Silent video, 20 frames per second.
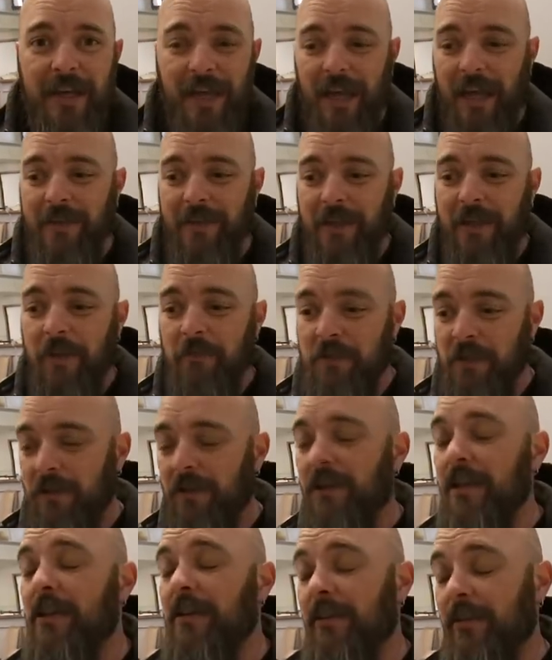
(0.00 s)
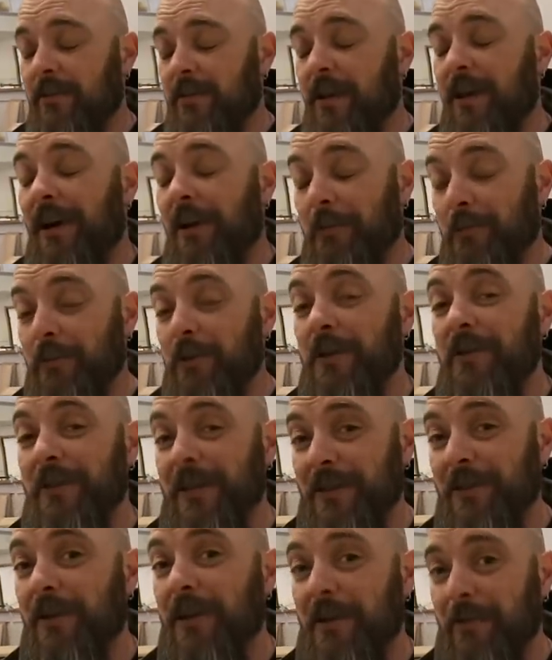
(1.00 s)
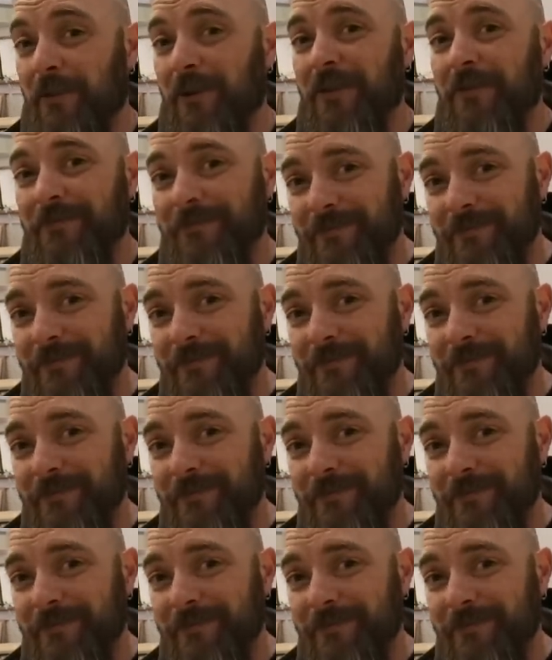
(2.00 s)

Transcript: and the community is a really great one.